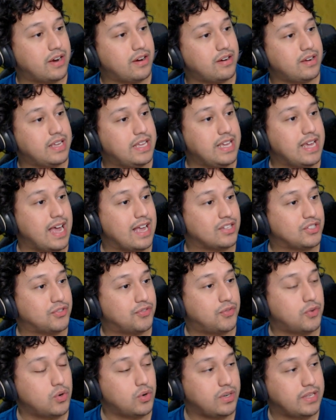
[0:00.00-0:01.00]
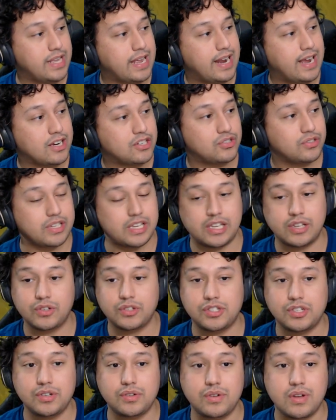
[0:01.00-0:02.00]
he has food that actually heals
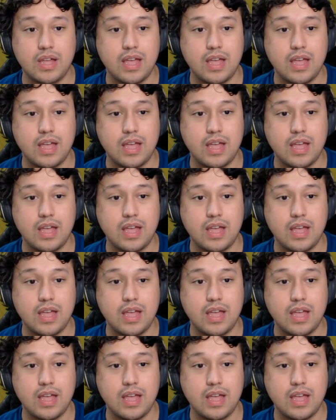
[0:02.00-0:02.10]
you.